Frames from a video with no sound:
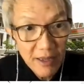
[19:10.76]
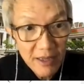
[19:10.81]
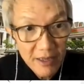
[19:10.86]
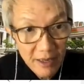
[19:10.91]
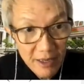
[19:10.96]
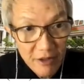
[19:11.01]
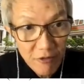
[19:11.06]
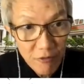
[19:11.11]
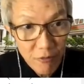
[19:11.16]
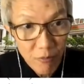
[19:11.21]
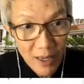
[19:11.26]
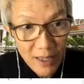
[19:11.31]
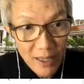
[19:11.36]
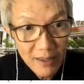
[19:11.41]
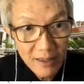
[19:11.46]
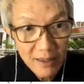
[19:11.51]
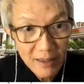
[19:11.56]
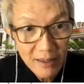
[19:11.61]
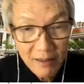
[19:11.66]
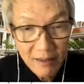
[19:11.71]
is 1,
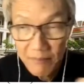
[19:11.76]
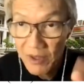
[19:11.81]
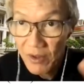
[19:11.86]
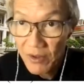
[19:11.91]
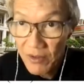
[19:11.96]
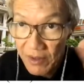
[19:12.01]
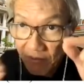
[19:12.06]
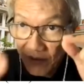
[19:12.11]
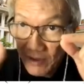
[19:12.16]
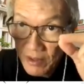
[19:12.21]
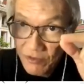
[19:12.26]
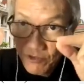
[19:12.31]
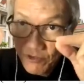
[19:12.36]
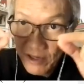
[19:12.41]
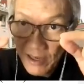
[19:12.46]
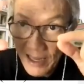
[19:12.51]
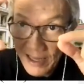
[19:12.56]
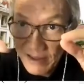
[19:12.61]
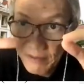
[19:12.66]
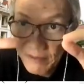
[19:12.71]
because it
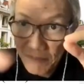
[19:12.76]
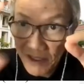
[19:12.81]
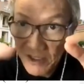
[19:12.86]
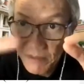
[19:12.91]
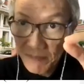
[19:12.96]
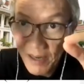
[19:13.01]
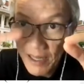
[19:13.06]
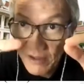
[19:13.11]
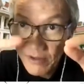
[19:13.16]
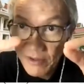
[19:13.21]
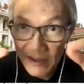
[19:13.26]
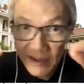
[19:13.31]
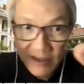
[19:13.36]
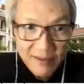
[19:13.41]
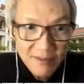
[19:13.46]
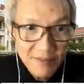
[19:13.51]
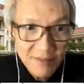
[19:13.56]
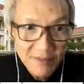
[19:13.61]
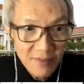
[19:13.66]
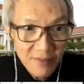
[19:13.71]
select the multiplexer,
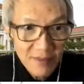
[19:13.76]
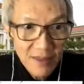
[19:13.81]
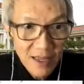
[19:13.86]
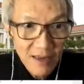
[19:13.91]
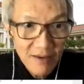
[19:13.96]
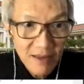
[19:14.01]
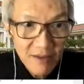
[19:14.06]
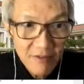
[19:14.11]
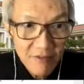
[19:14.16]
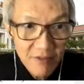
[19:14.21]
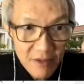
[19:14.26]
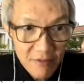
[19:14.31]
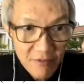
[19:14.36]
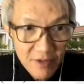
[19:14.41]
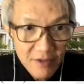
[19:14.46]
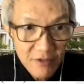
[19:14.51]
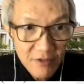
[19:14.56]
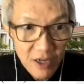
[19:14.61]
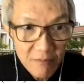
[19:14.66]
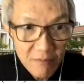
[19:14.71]
and if it
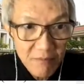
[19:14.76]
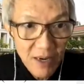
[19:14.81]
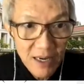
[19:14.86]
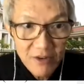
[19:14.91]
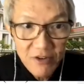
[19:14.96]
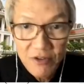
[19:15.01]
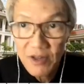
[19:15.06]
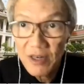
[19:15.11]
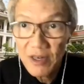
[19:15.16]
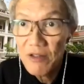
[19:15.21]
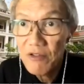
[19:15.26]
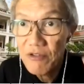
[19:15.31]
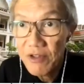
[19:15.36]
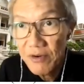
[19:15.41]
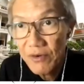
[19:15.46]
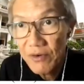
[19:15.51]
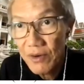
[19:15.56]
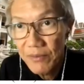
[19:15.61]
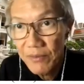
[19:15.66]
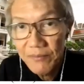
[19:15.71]
is not branch instruction, is
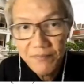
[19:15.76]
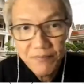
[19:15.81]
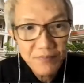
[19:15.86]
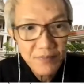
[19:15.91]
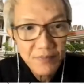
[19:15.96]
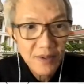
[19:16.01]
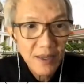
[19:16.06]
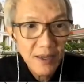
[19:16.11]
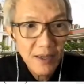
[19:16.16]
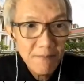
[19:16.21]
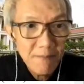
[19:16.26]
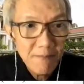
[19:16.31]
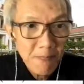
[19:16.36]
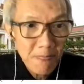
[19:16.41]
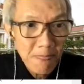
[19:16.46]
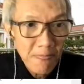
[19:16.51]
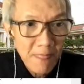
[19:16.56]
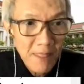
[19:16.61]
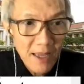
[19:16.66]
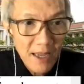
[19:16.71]
0. Okay,
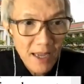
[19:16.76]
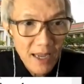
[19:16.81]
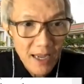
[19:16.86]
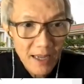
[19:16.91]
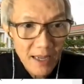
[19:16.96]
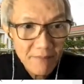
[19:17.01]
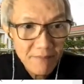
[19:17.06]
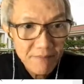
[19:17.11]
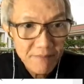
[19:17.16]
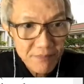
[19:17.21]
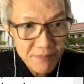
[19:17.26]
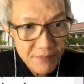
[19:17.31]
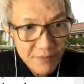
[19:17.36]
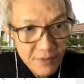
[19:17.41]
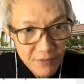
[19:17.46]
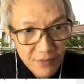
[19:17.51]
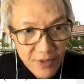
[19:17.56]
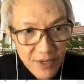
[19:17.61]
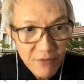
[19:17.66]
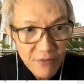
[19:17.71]
and
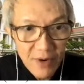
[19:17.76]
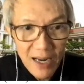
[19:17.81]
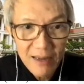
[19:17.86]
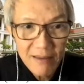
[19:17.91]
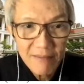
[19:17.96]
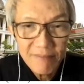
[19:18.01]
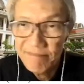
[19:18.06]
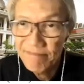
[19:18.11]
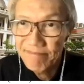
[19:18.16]
read write,